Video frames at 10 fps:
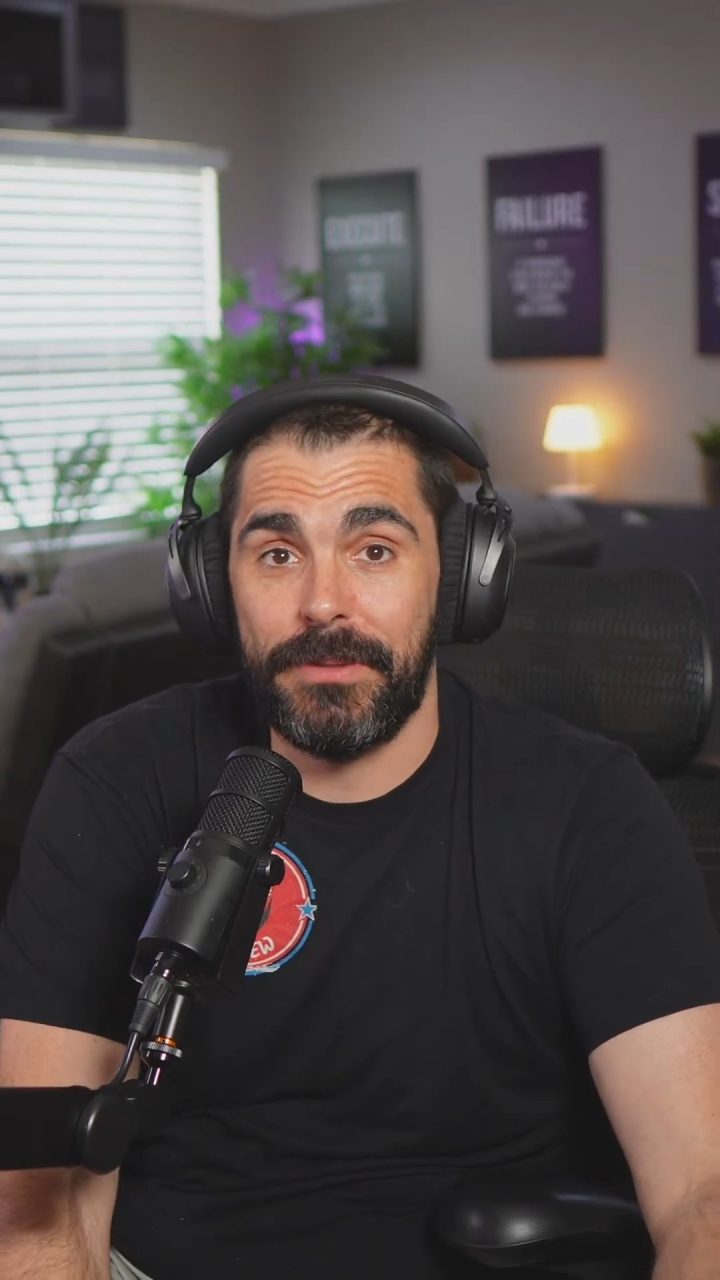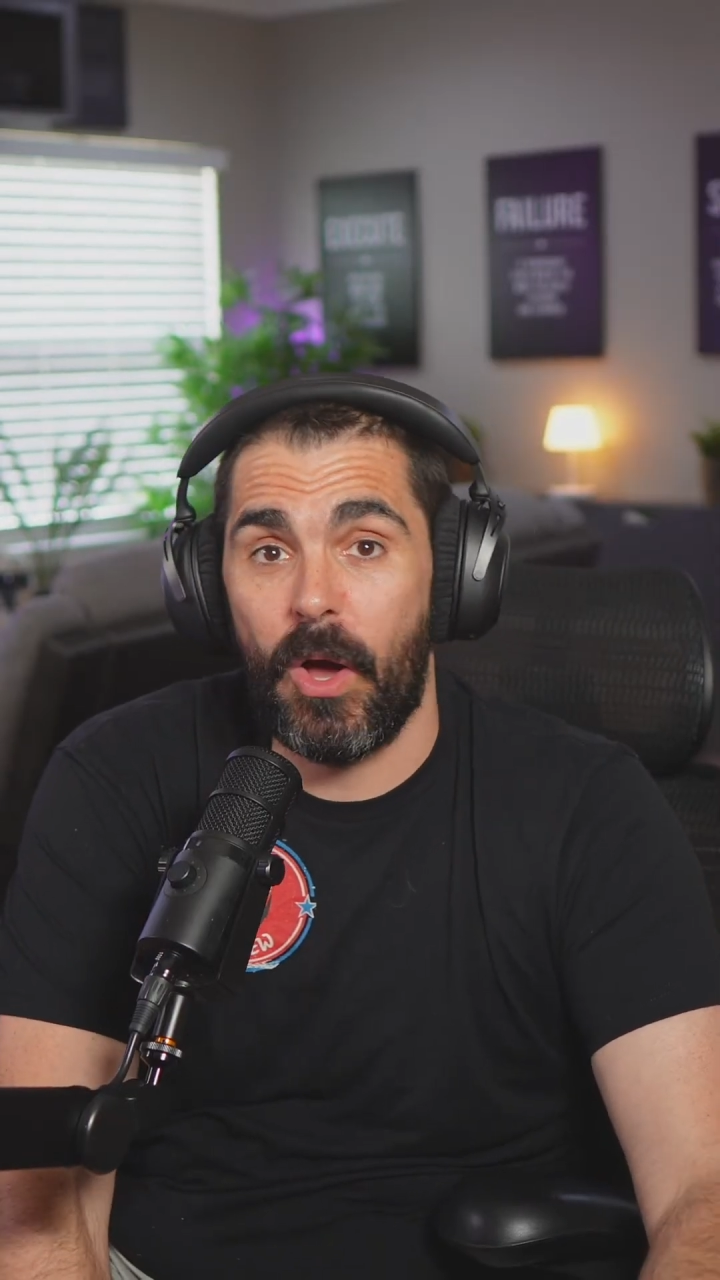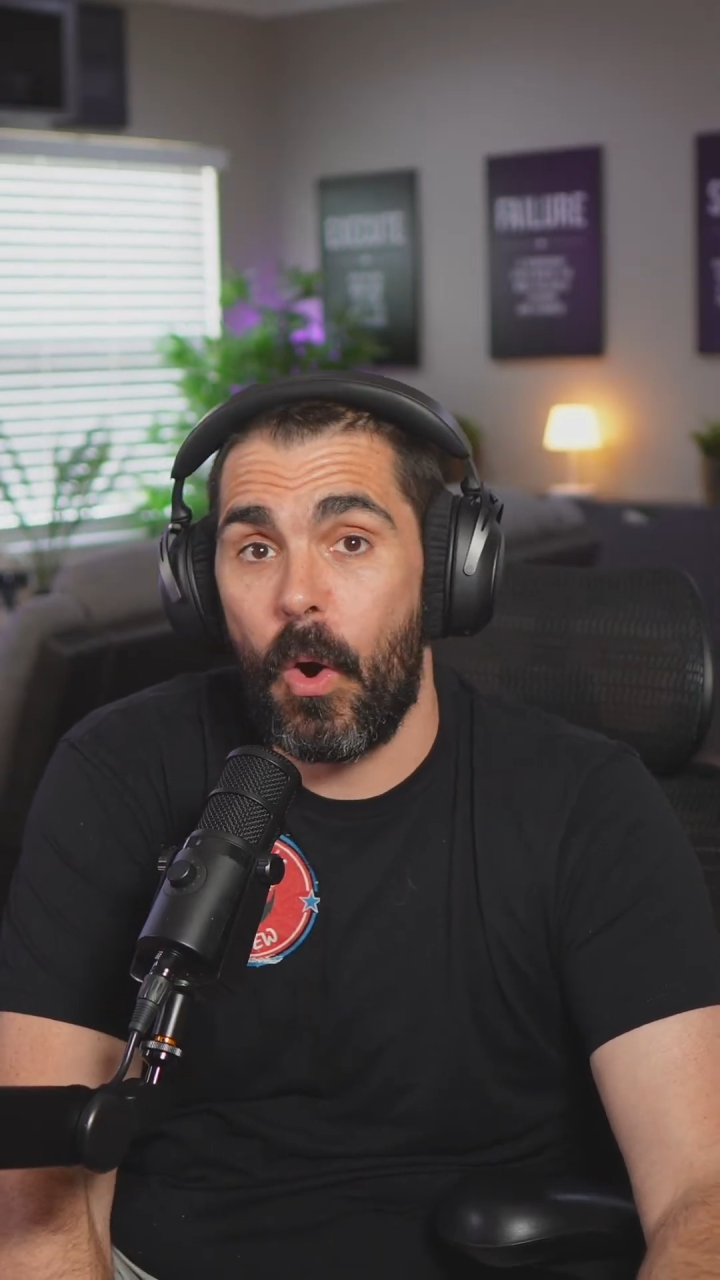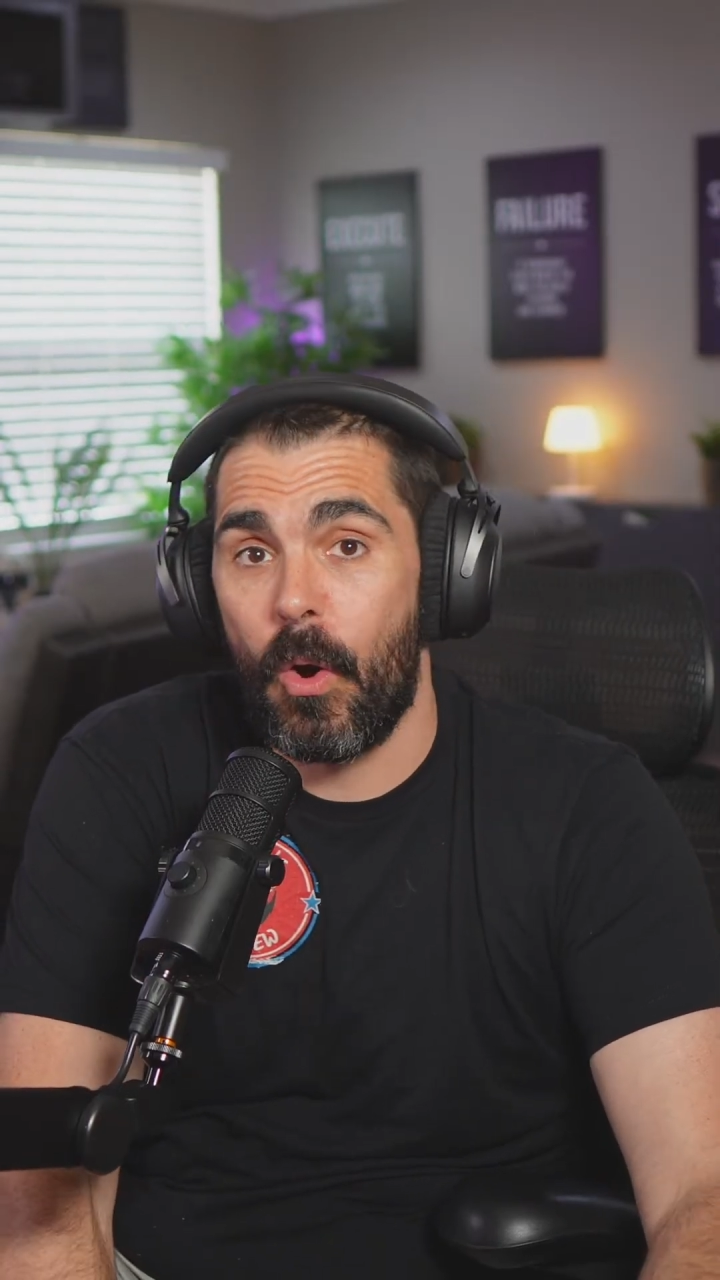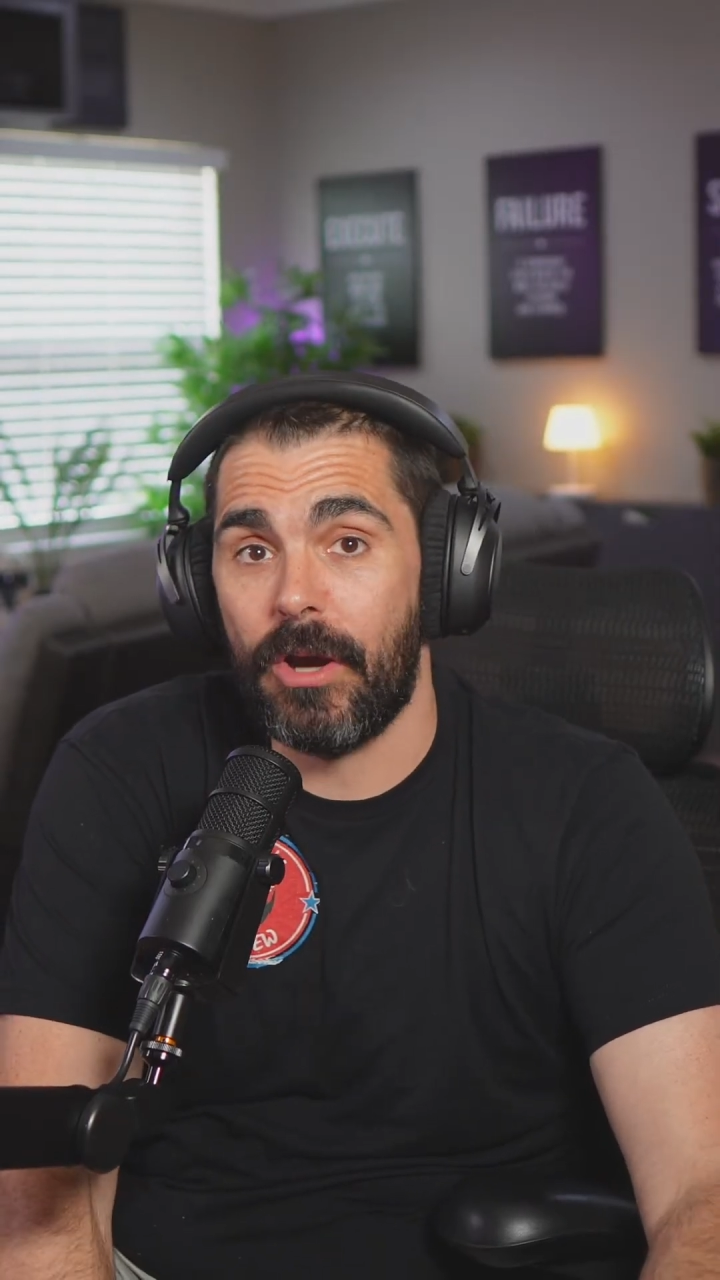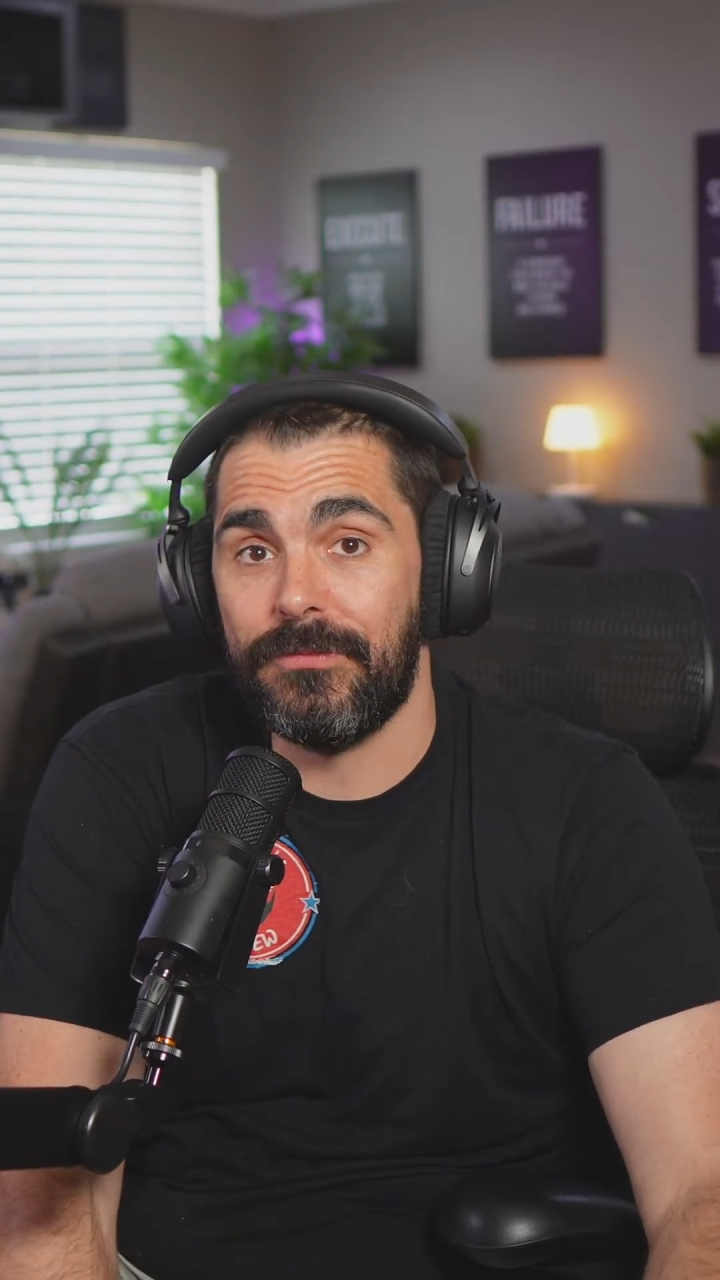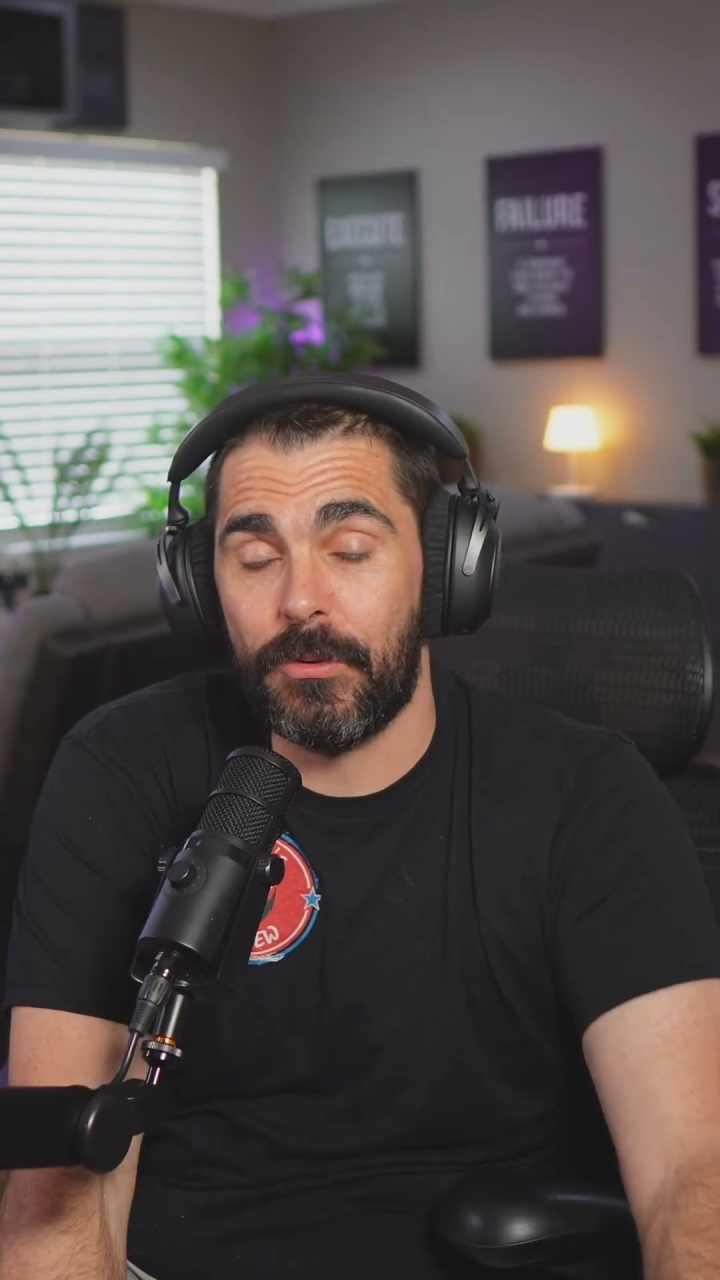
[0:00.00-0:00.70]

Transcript: be hard